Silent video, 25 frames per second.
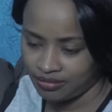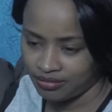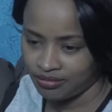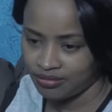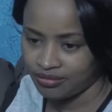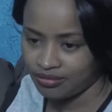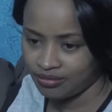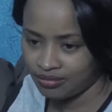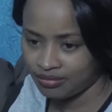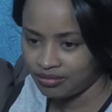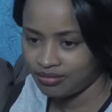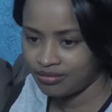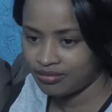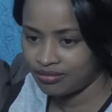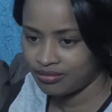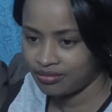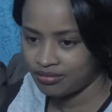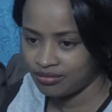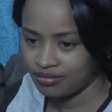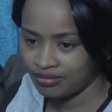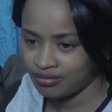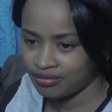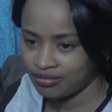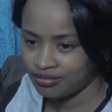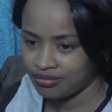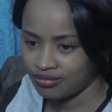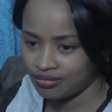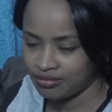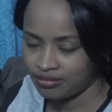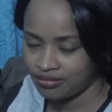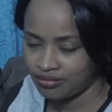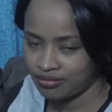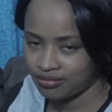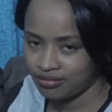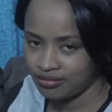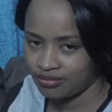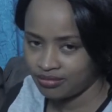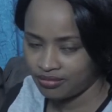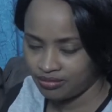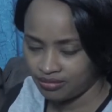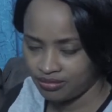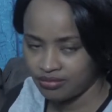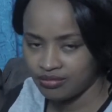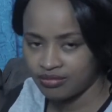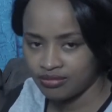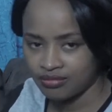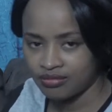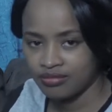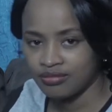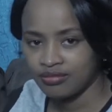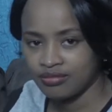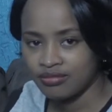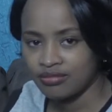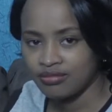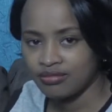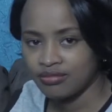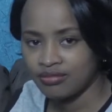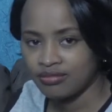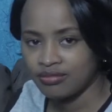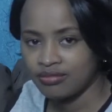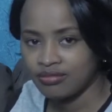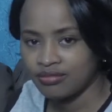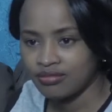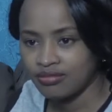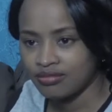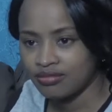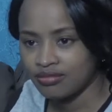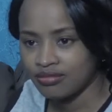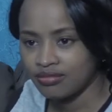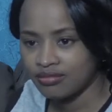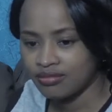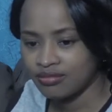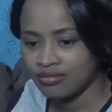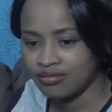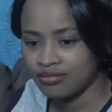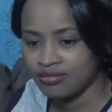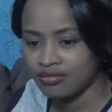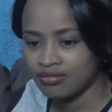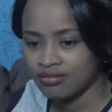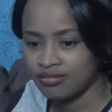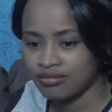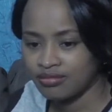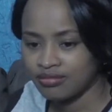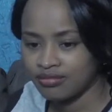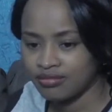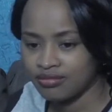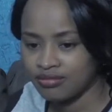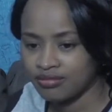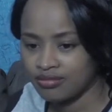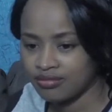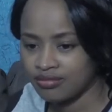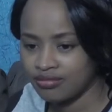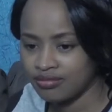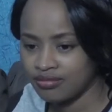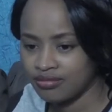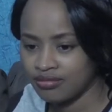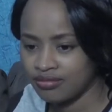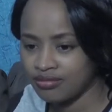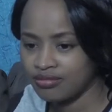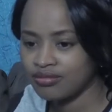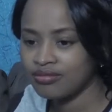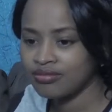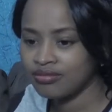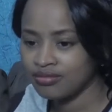(not speaking)